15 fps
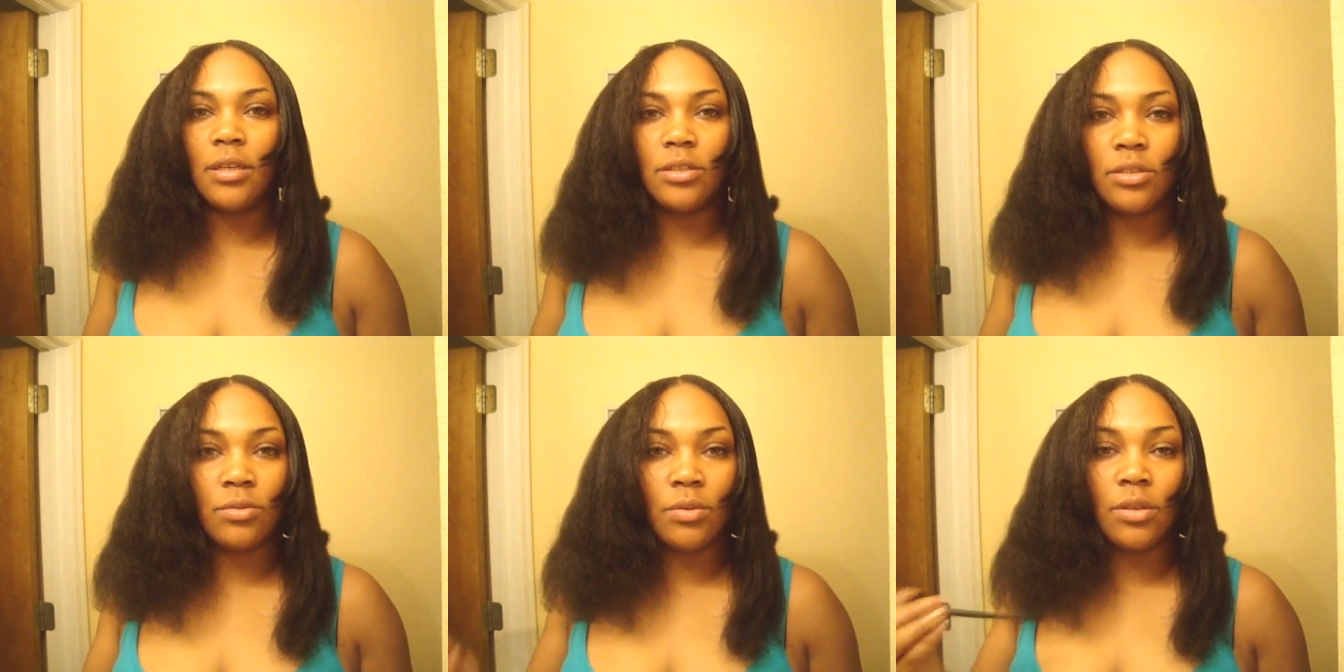
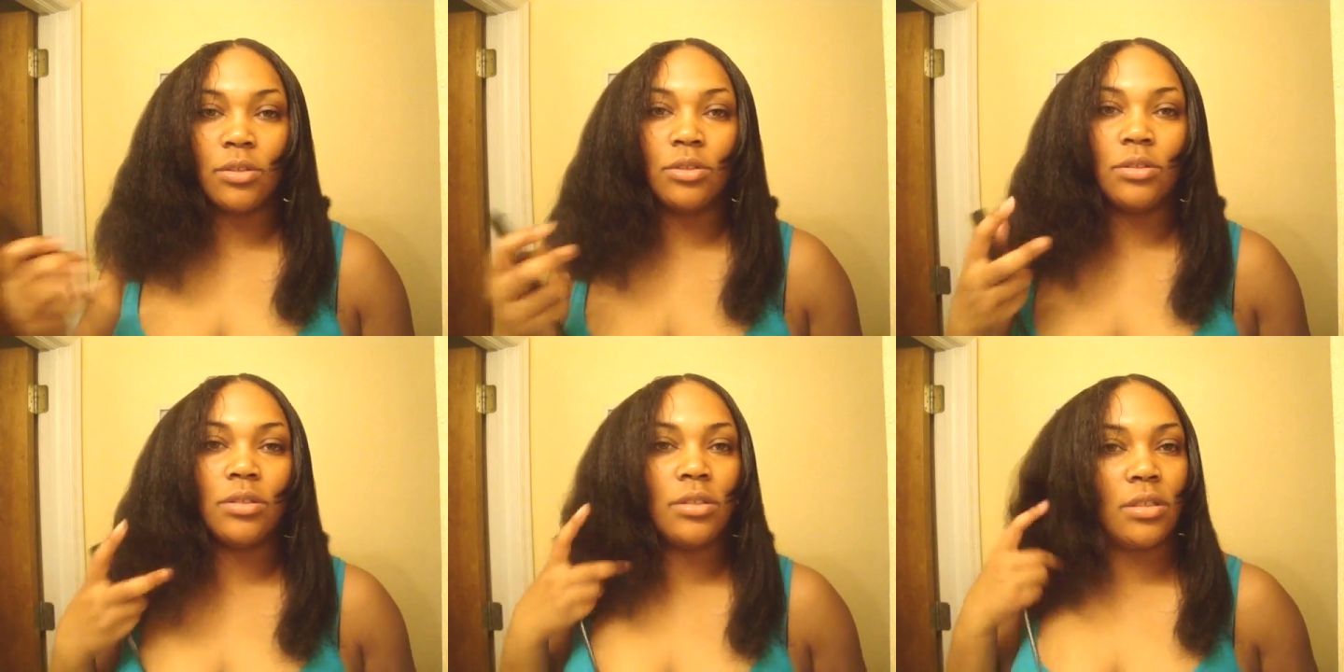I just
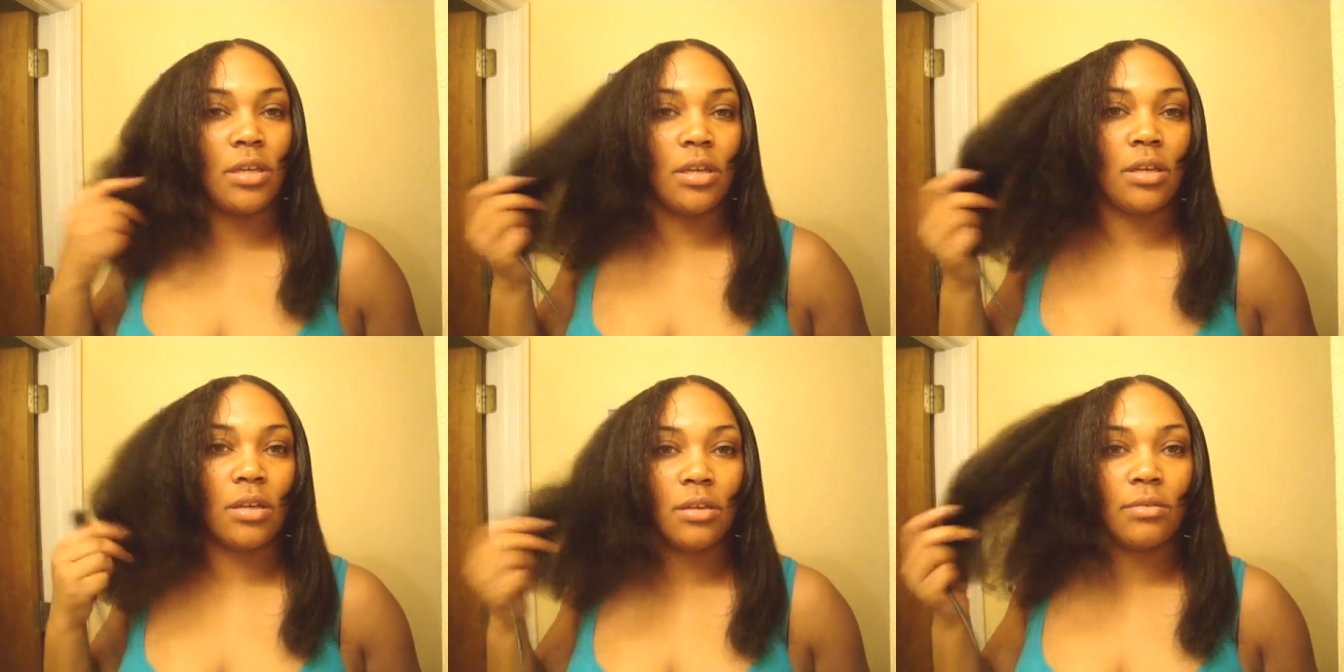wanted you to
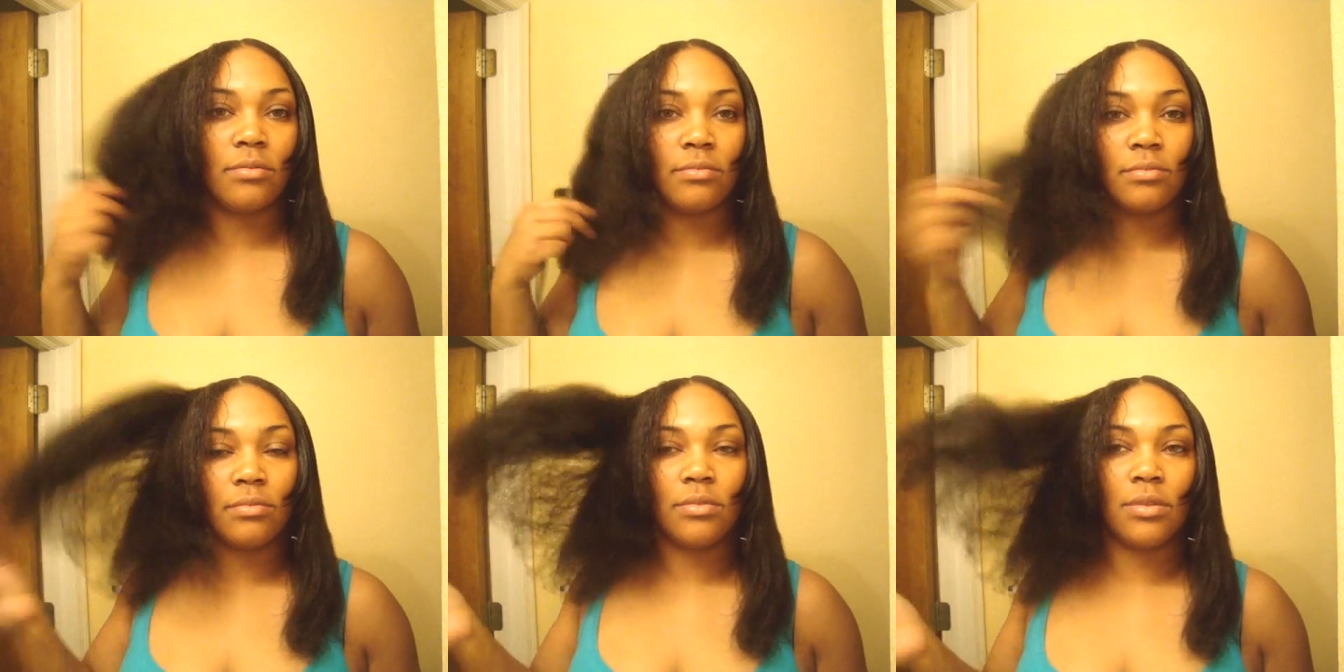see
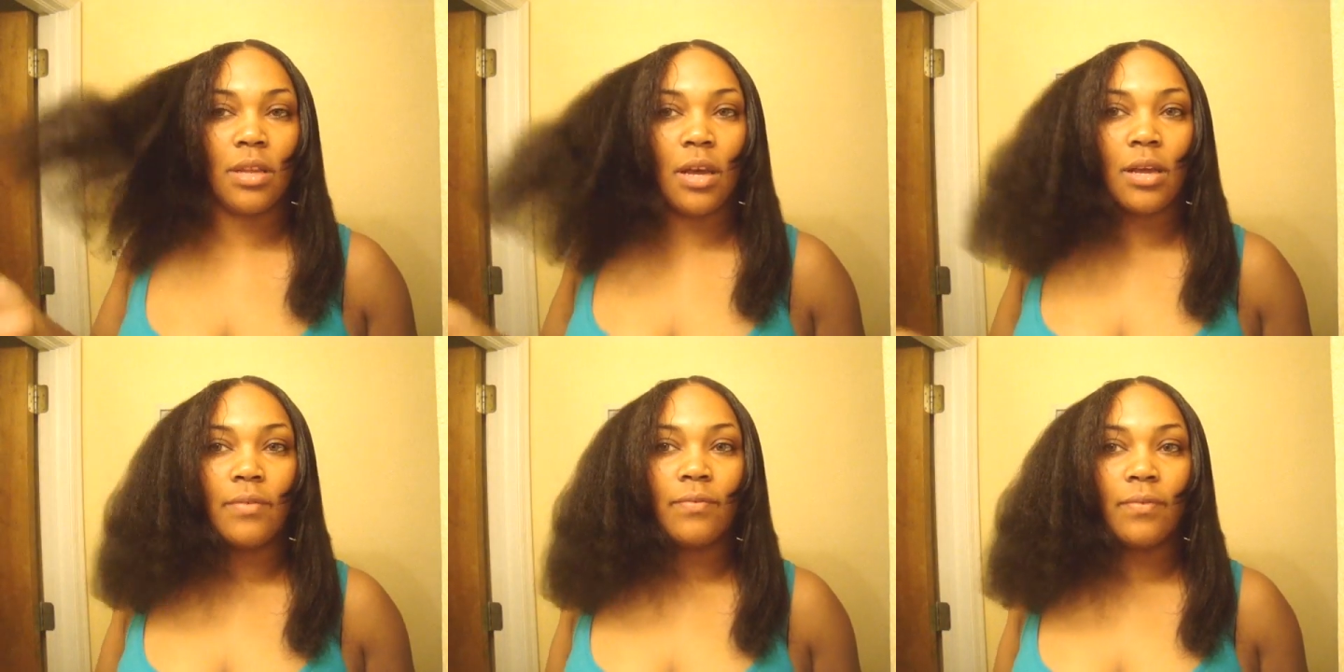
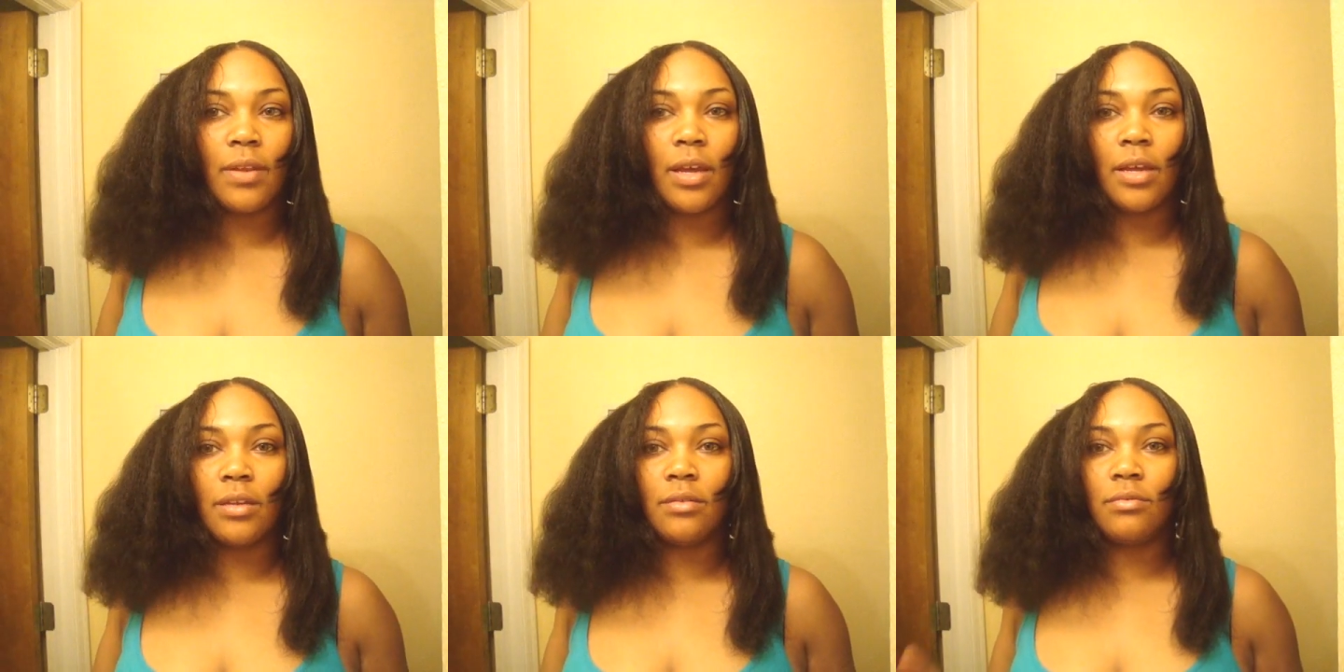not
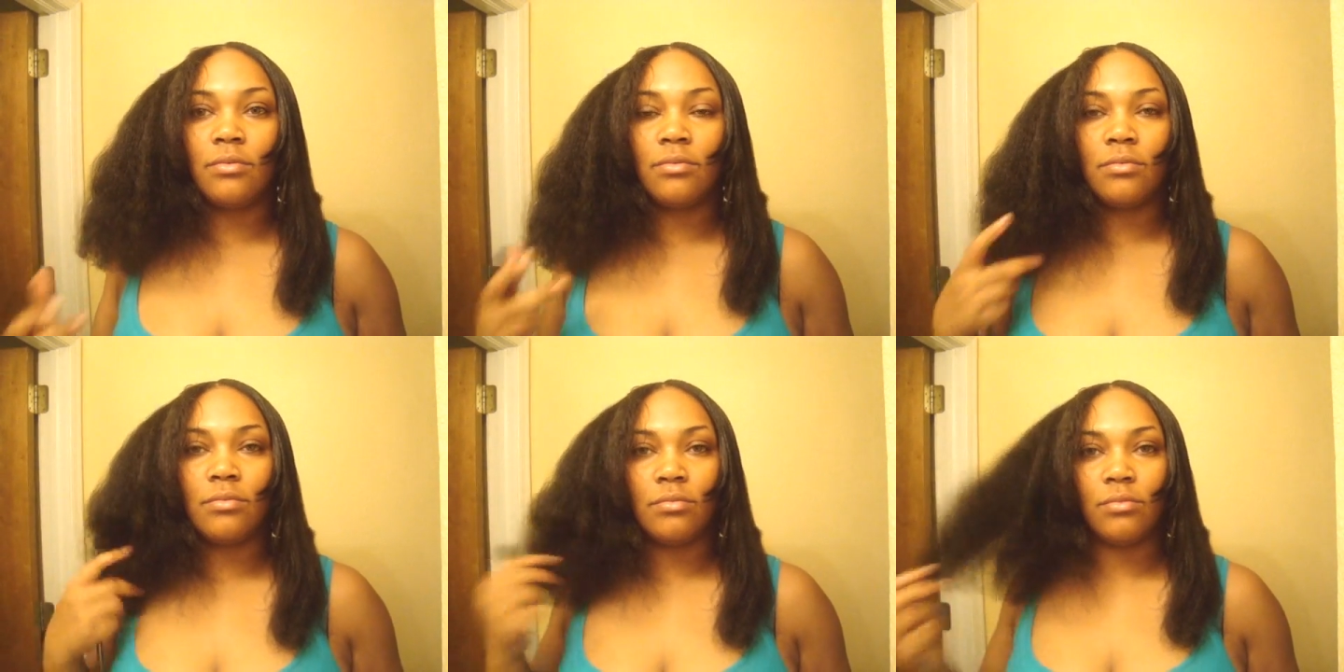
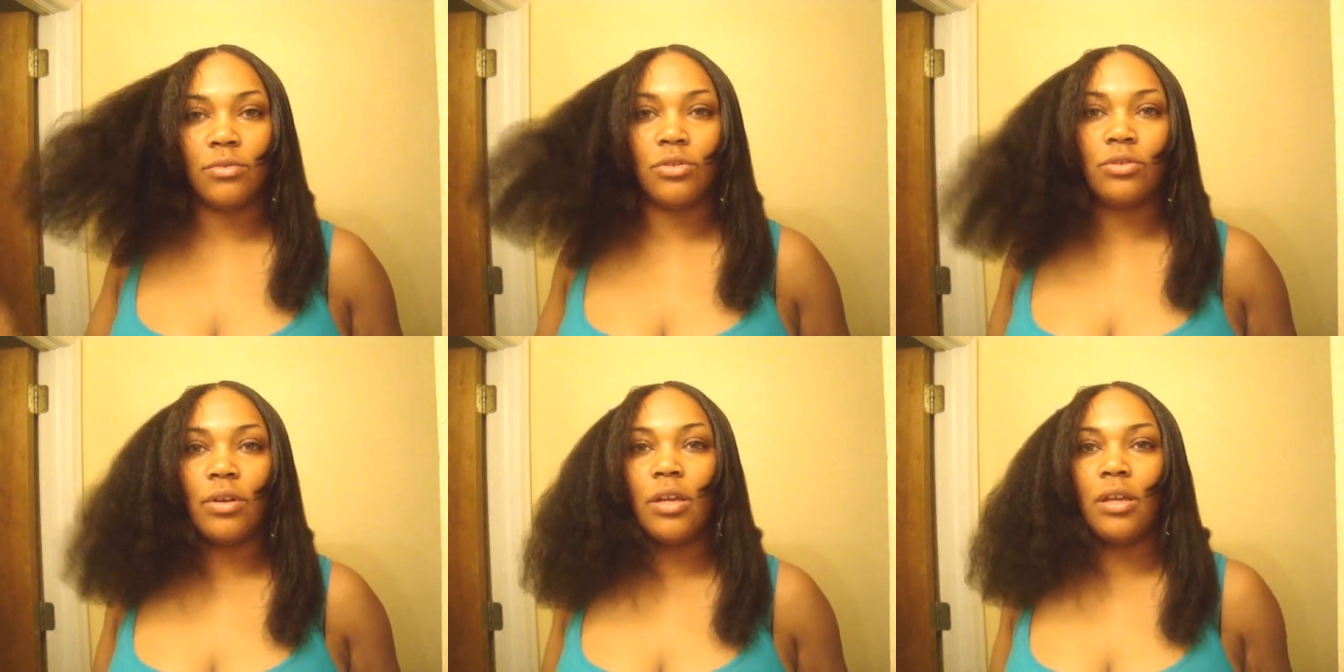flatten,
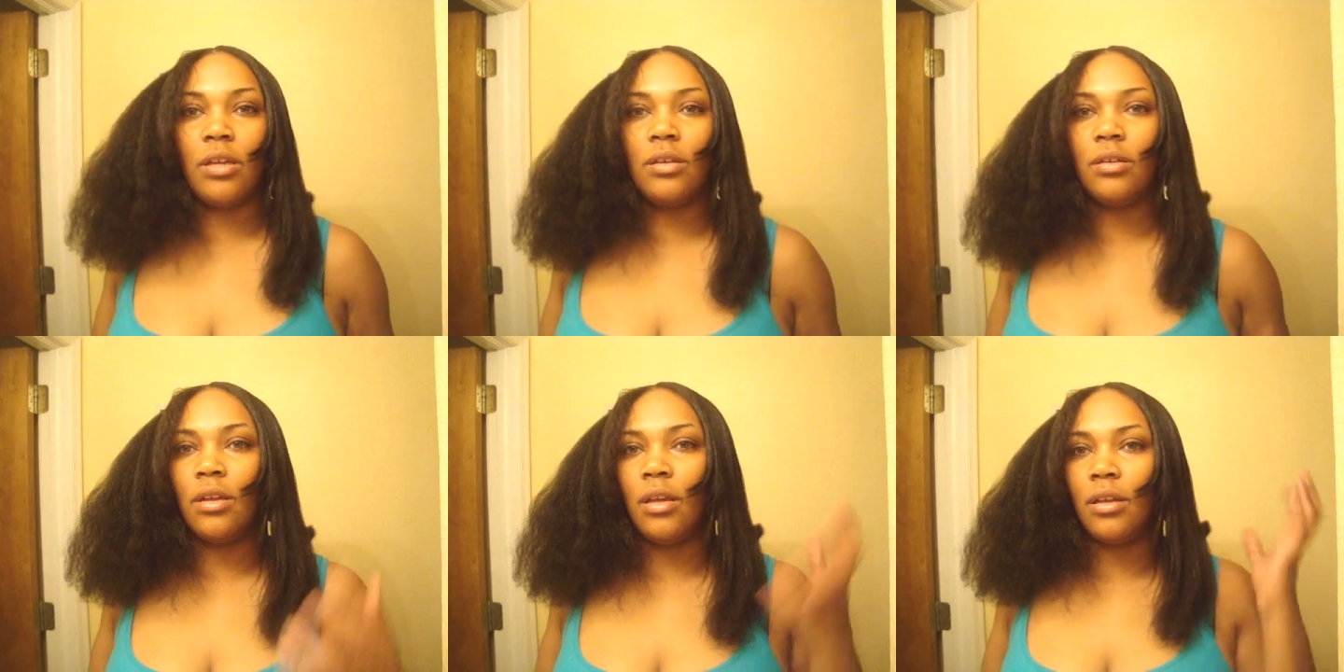
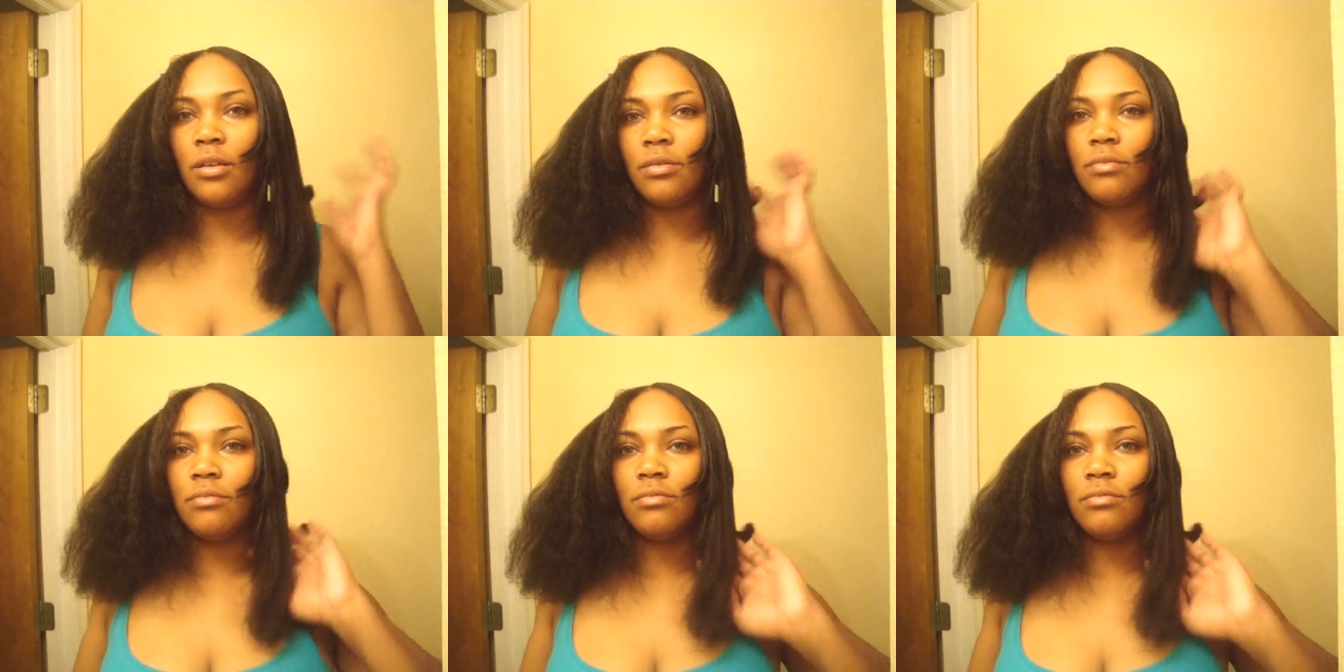straighten, and